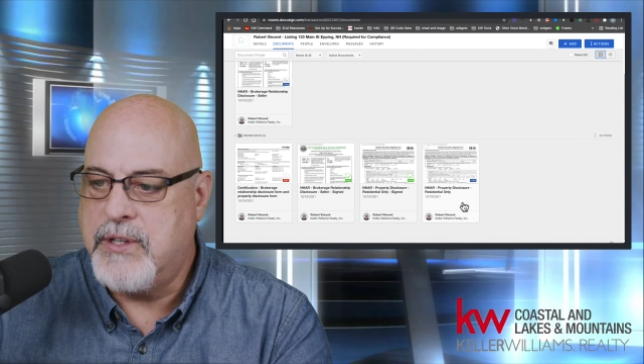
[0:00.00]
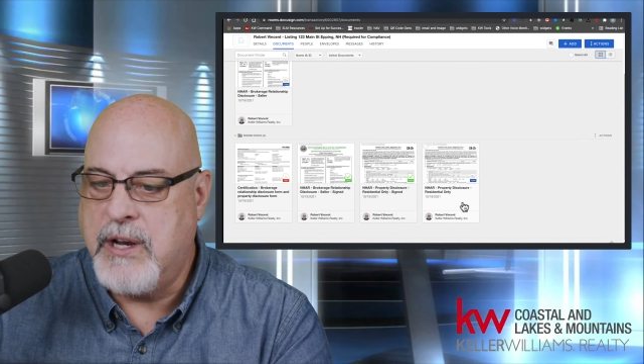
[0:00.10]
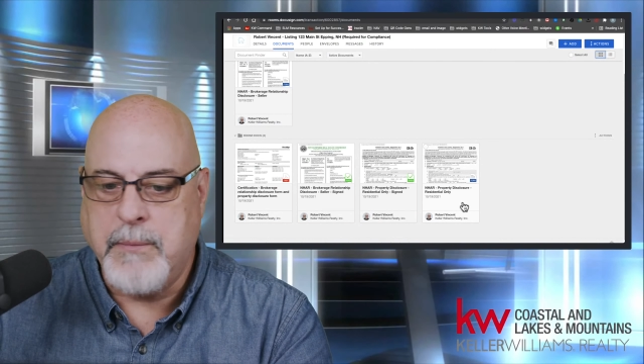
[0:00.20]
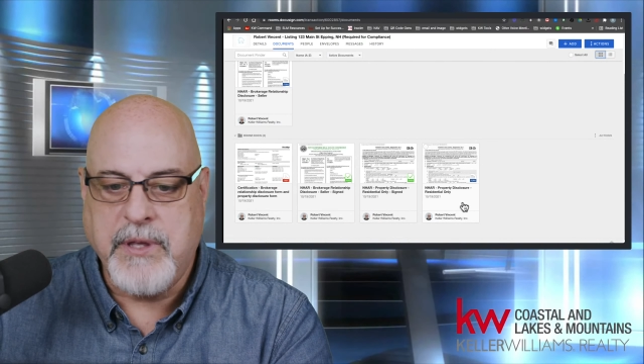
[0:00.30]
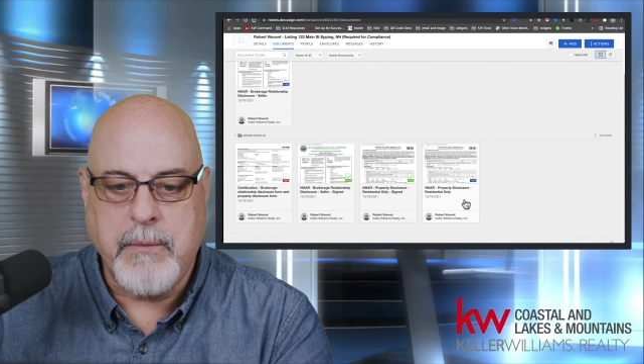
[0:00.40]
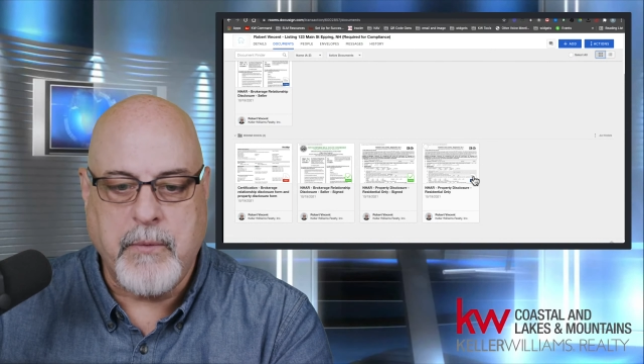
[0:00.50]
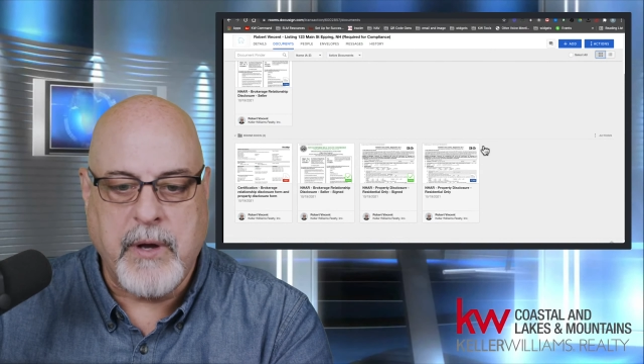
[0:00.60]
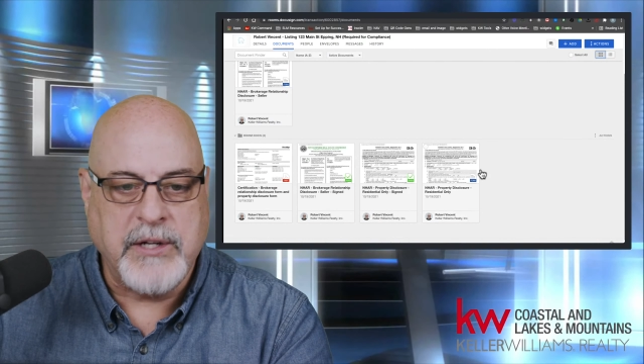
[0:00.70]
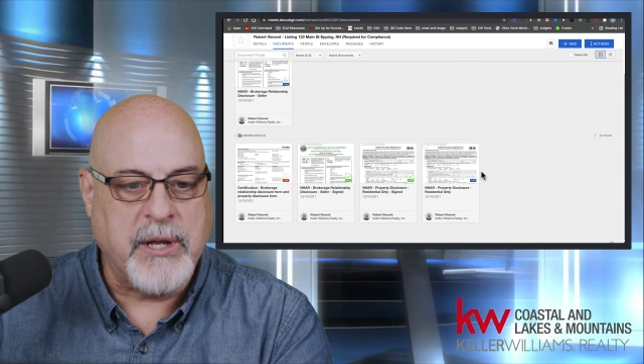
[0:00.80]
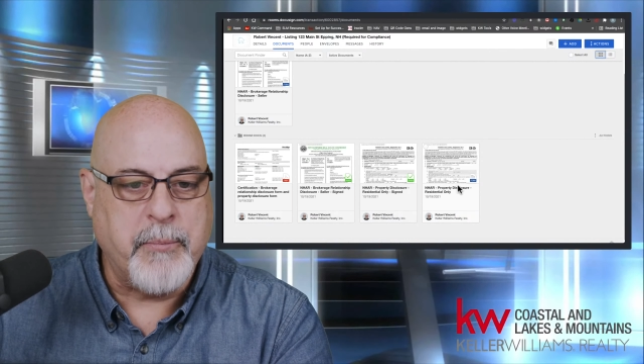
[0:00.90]
And
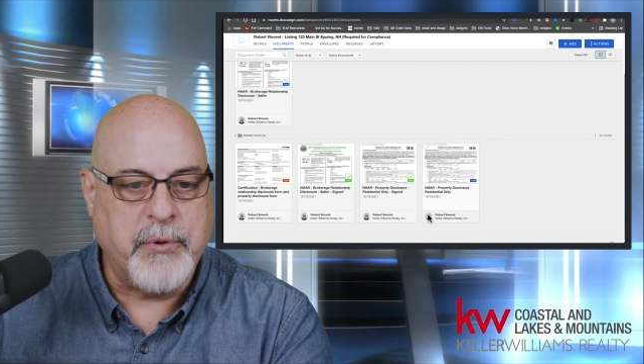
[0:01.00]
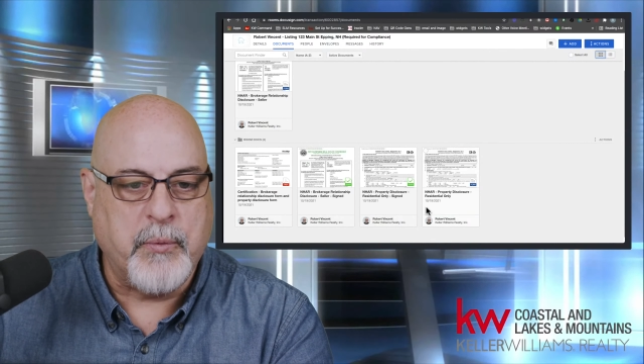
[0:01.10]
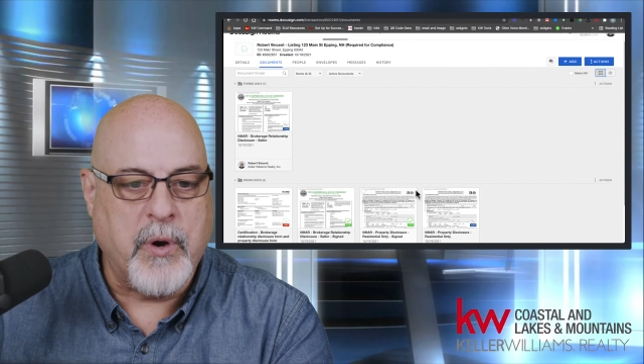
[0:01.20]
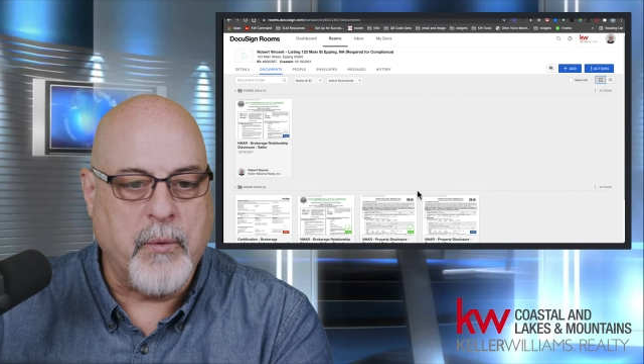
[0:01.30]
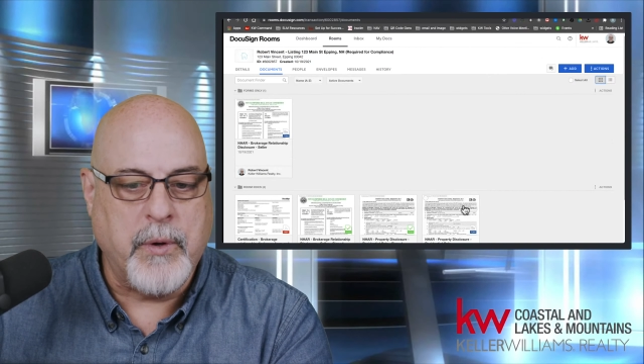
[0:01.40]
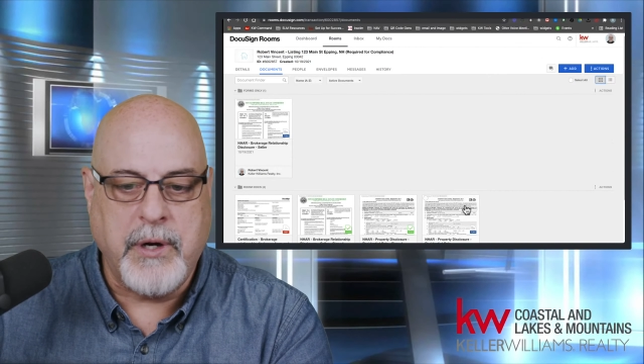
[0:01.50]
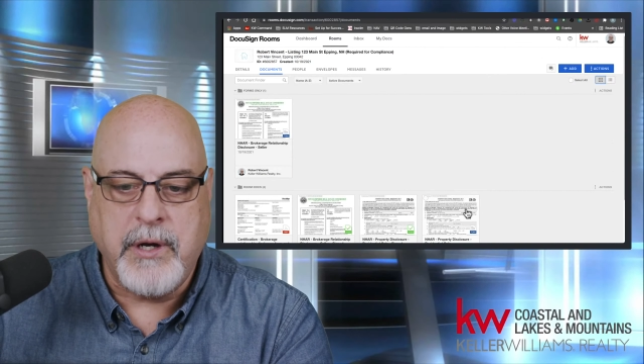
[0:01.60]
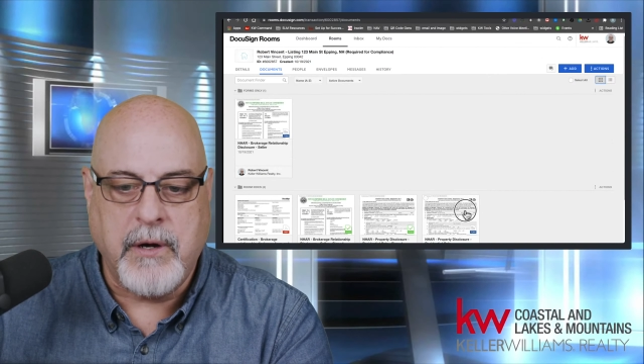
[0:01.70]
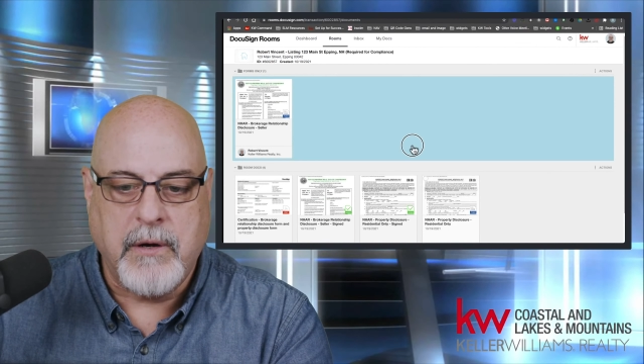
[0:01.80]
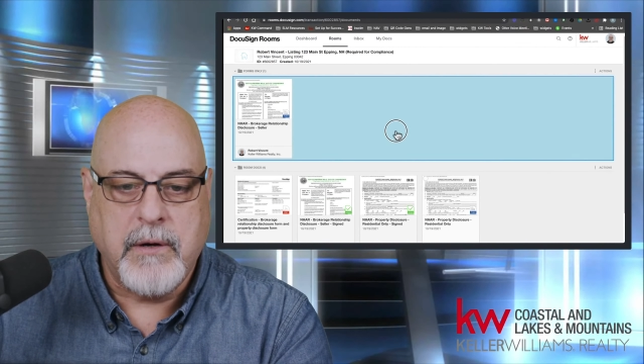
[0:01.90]
actually I put the wrong one in
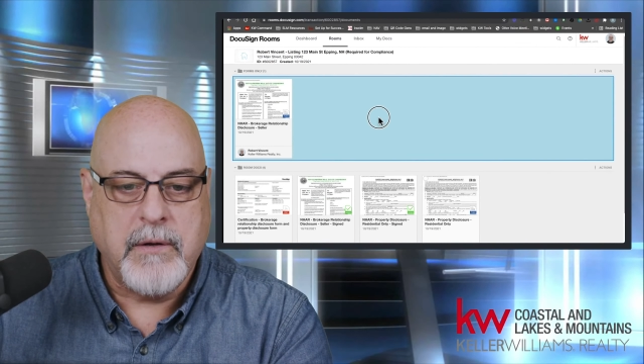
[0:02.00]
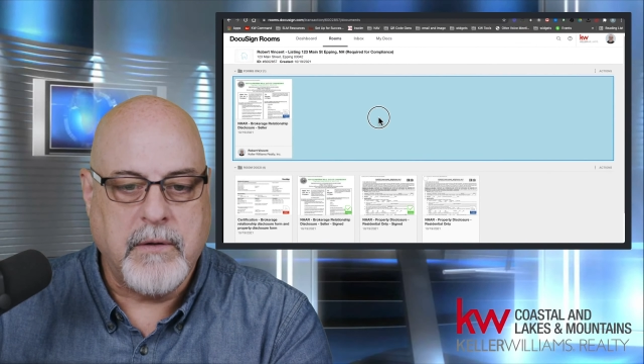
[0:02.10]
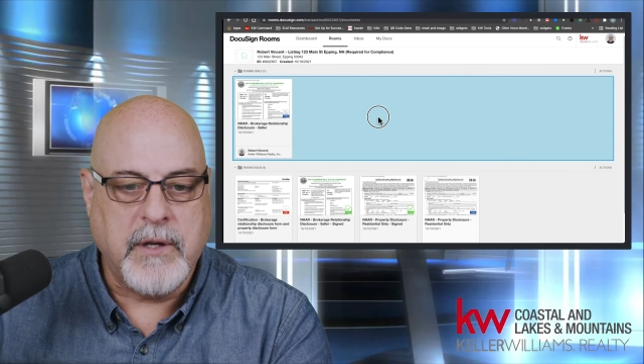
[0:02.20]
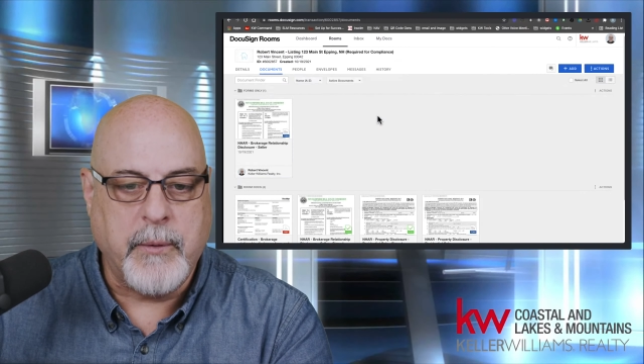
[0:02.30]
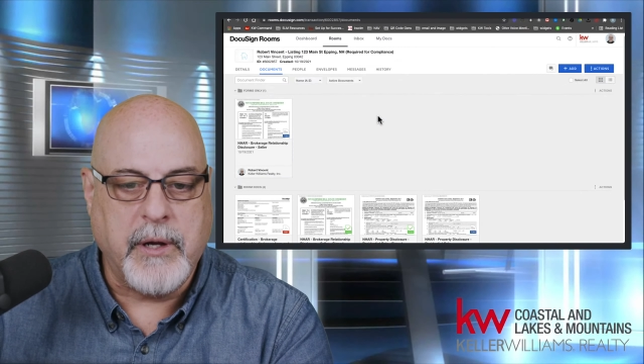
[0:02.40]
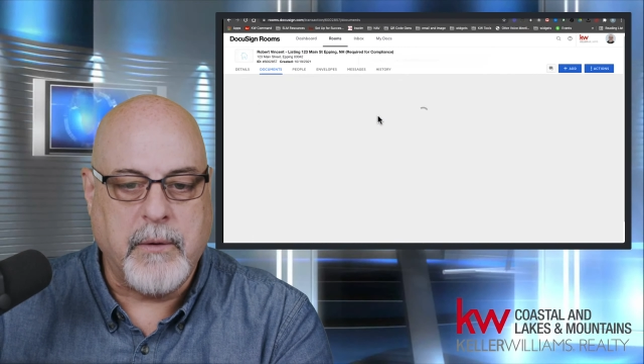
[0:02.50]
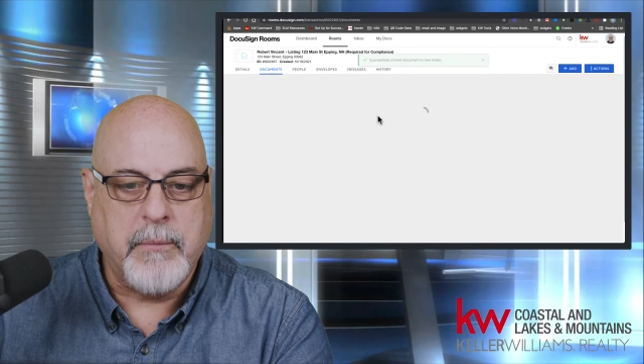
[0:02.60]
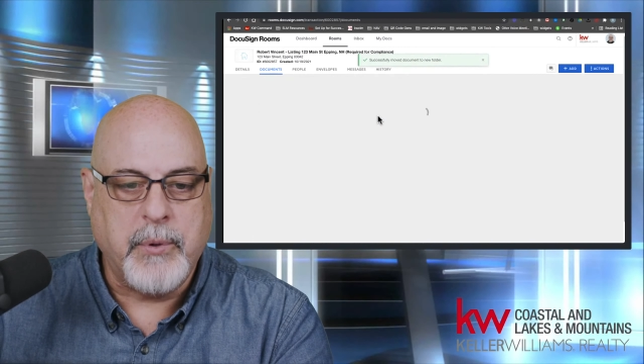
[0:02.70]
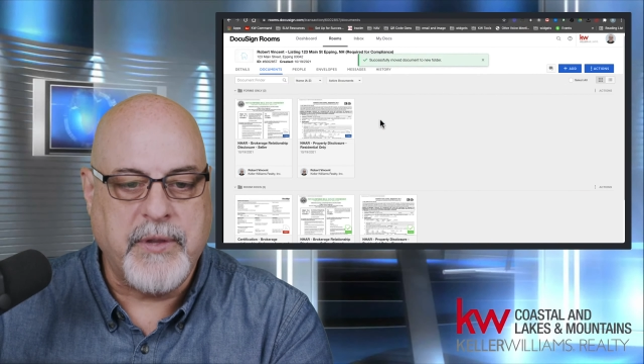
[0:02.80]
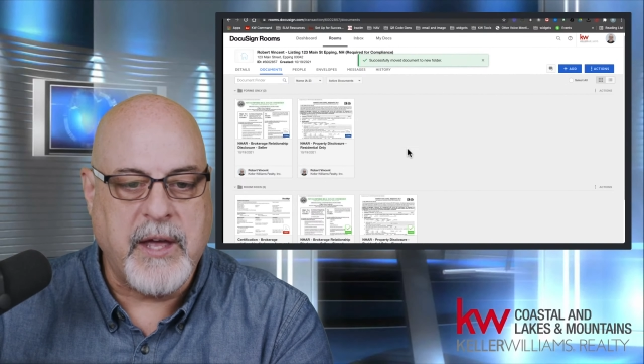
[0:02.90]
here. There we go.
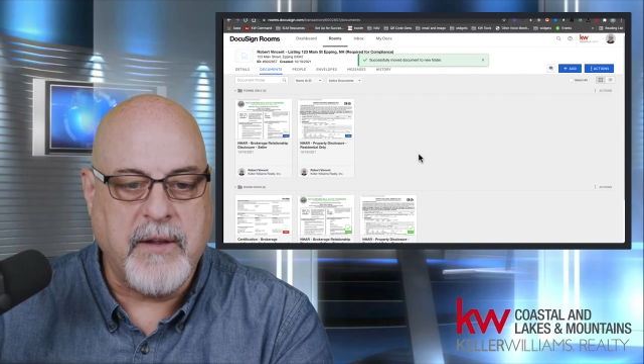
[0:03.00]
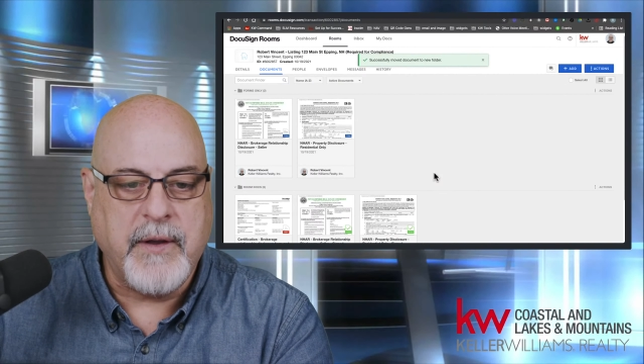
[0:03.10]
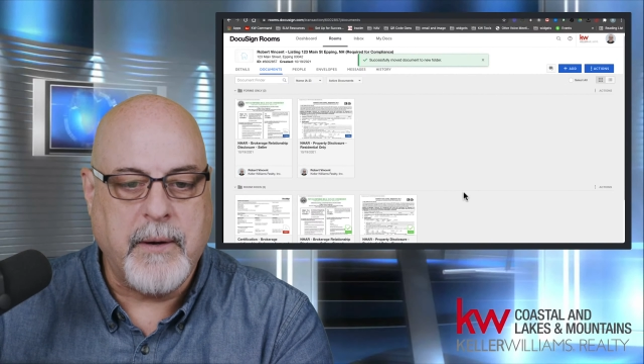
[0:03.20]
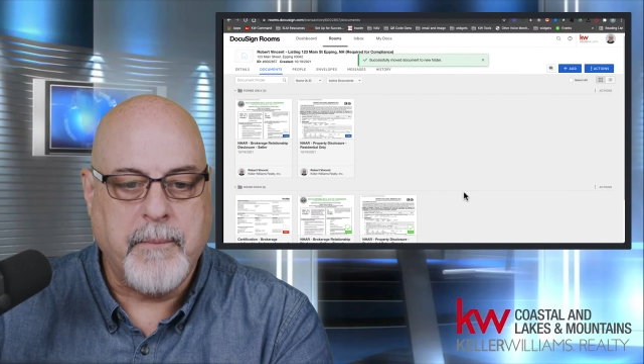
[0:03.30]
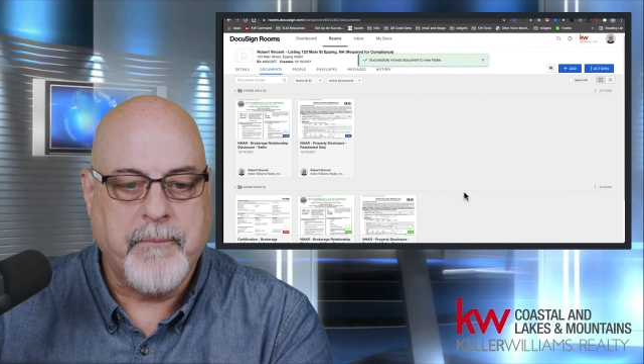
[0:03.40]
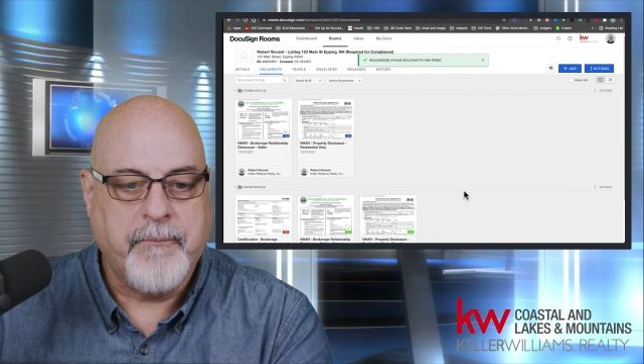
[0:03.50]
Put that in there.